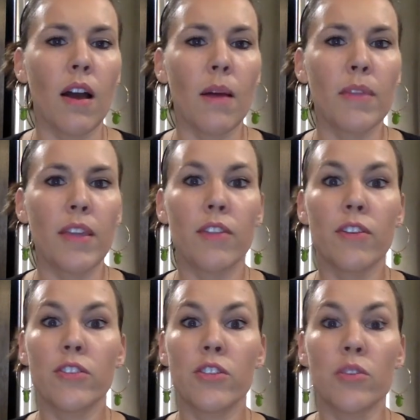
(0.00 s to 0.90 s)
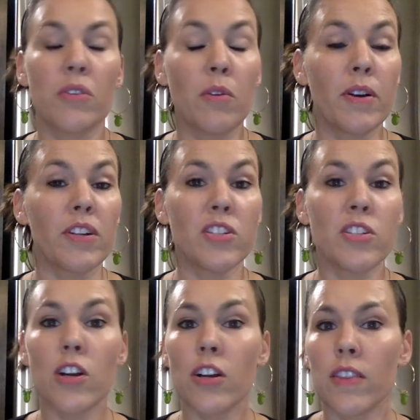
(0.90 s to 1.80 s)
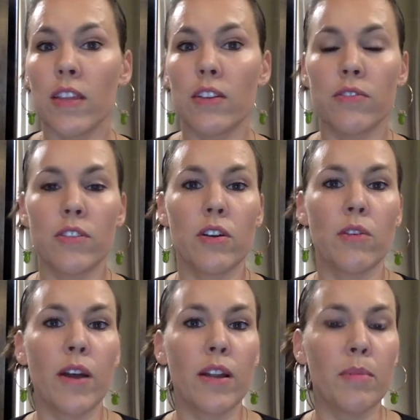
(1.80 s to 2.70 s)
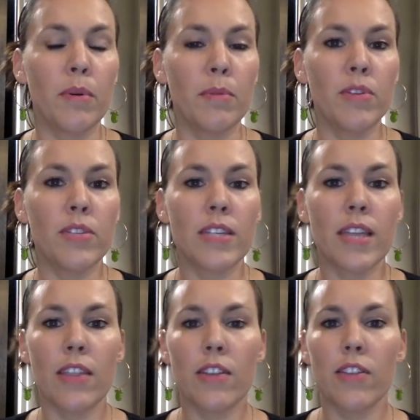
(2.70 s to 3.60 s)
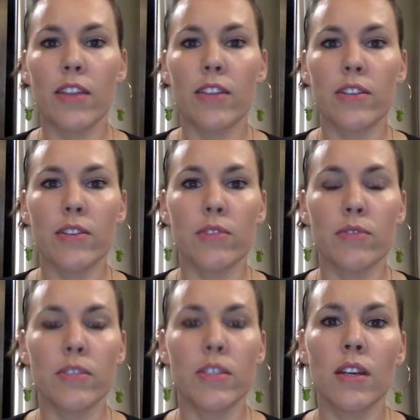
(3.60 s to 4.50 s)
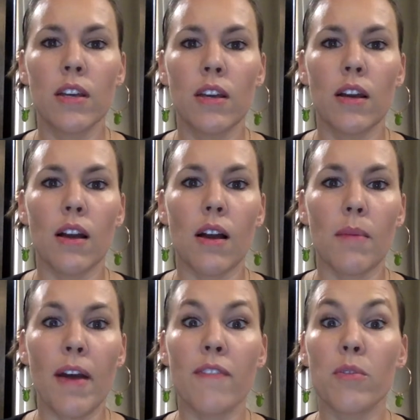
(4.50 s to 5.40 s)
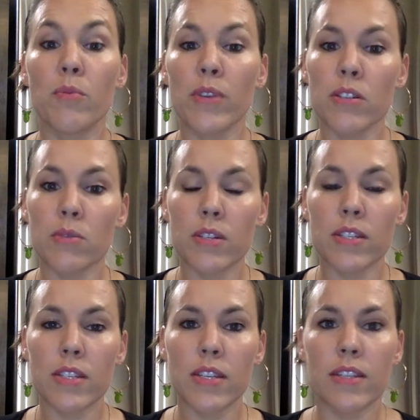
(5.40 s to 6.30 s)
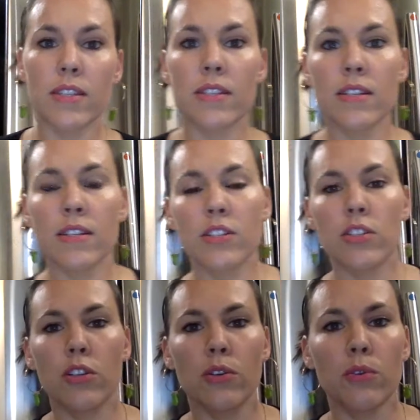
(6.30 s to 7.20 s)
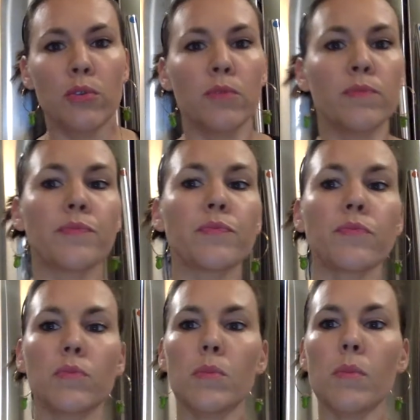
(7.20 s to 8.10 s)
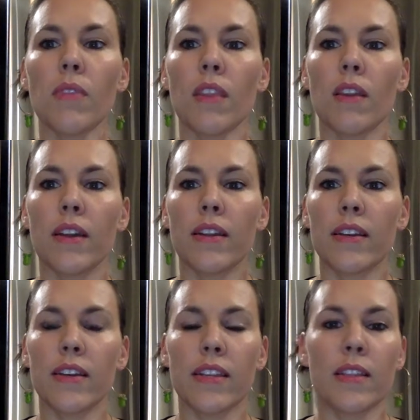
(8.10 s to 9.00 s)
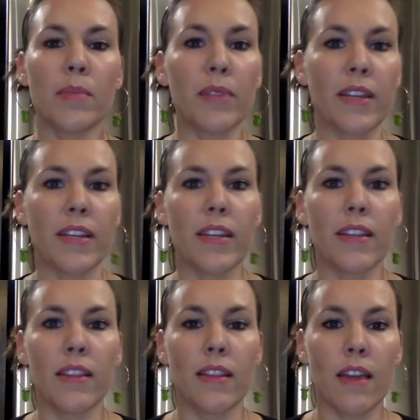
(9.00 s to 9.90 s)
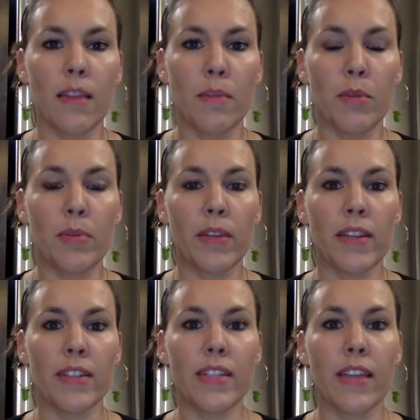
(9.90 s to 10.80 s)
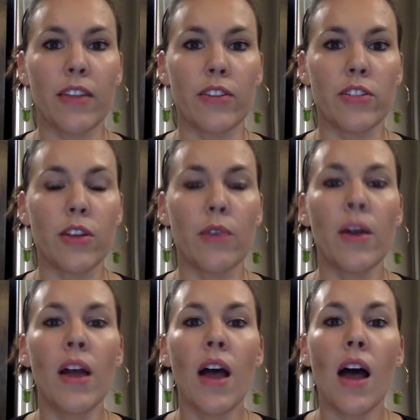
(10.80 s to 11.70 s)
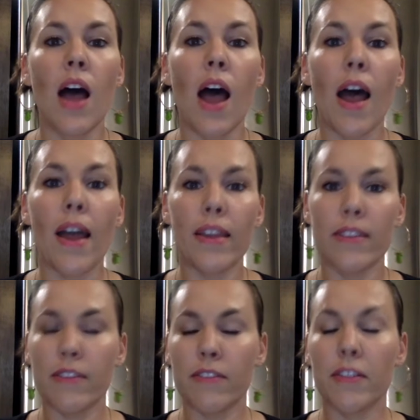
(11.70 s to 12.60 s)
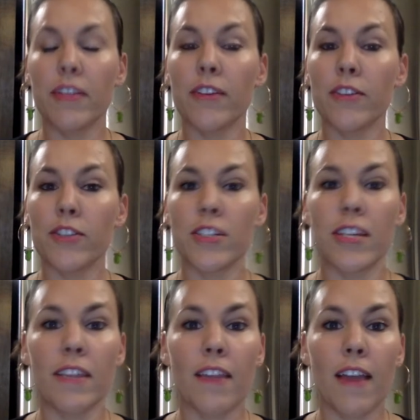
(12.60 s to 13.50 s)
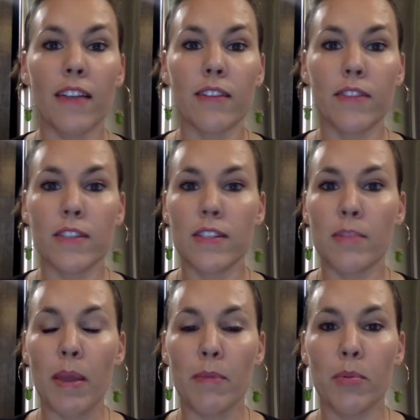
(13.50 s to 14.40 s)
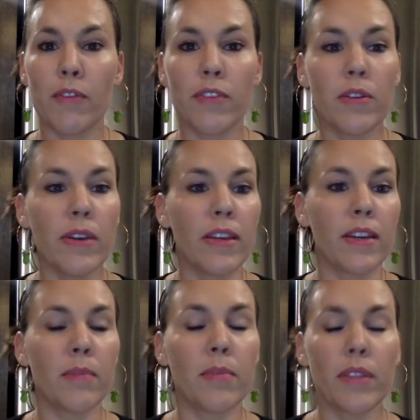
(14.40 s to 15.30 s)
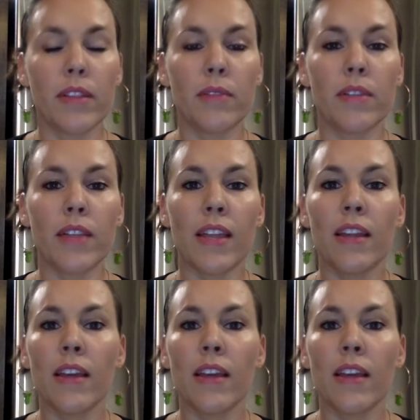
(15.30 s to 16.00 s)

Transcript: They either don't know where to start, they don't know how to put meals together, they don't have the resources to kind of get the planning and the meal planning together. So I definitely understand that. If this is a pain point for you, I can completely relate.